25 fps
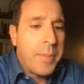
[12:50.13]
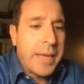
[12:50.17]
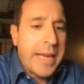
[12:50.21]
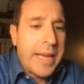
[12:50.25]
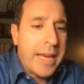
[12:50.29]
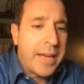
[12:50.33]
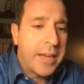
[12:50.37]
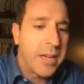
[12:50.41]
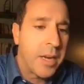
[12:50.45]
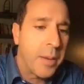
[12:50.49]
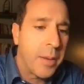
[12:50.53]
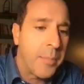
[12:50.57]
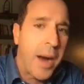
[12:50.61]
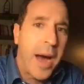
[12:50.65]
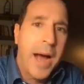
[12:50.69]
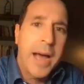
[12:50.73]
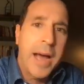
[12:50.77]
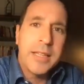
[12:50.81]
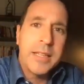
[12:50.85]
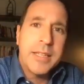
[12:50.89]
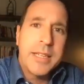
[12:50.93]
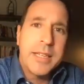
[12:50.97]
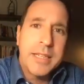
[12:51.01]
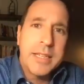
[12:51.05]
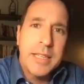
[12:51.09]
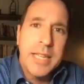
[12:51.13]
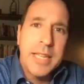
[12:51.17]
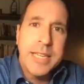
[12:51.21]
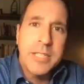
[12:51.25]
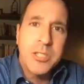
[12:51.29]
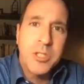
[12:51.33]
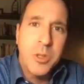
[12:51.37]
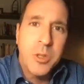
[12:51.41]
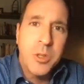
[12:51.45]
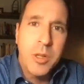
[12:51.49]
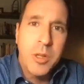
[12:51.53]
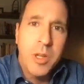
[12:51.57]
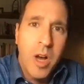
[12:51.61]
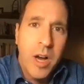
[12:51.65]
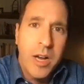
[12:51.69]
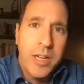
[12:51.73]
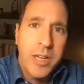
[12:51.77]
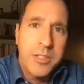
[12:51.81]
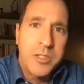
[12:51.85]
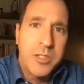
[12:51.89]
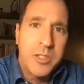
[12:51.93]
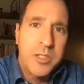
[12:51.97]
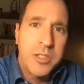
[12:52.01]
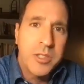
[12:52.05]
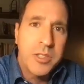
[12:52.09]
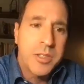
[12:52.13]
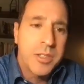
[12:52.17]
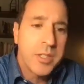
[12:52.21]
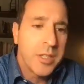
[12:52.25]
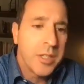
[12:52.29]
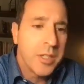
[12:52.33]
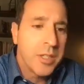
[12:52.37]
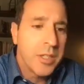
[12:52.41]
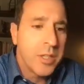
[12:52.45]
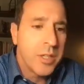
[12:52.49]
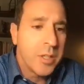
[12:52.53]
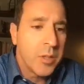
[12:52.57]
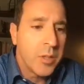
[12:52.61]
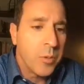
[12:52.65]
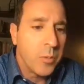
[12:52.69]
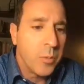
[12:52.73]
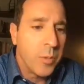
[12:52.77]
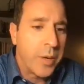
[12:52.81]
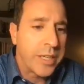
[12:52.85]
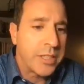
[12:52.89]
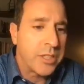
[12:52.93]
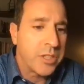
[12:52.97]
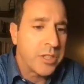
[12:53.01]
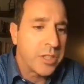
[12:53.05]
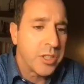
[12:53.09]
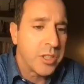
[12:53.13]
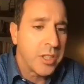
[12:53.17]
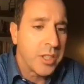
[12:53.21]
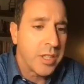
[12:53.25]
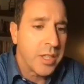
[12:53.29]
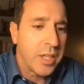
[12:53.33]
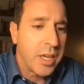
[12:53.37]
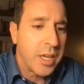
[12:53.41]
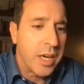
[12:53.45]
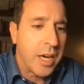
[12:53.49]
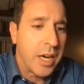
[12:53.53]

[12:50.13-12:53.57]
began a pilot at Lakeshore Lodge, which